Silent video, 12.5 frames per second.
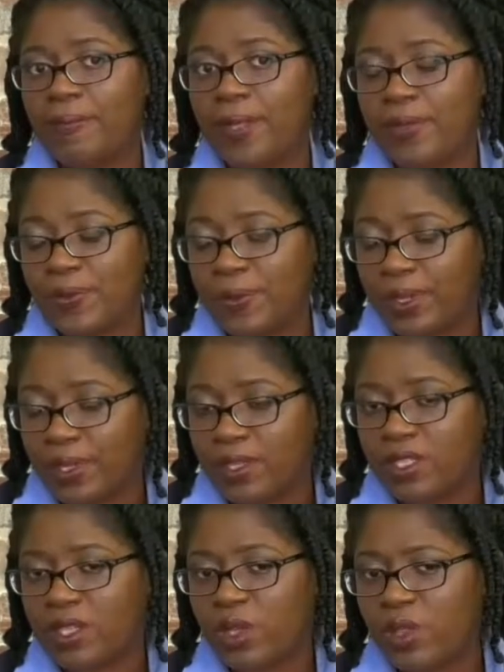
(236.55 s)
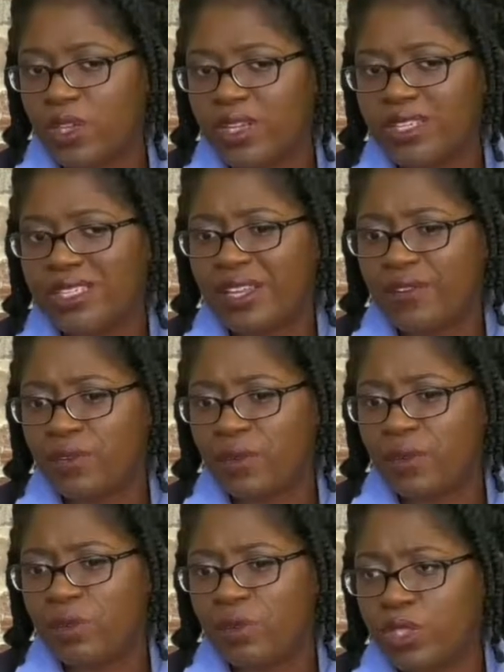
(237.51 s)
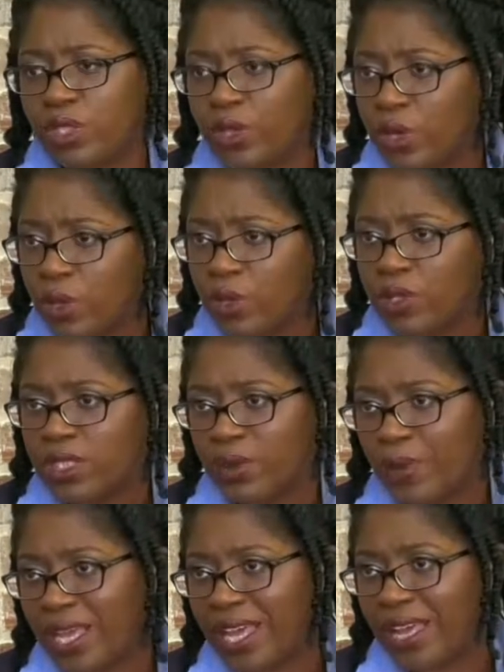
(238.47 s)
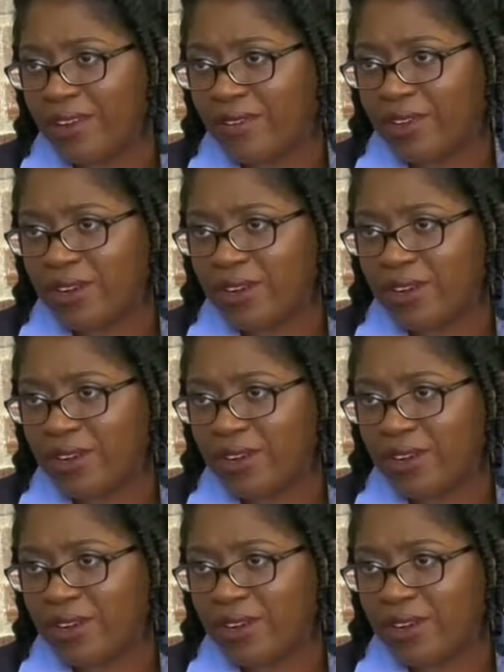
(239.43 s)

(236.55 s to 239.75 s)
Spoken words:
as well. So there are several goals that we have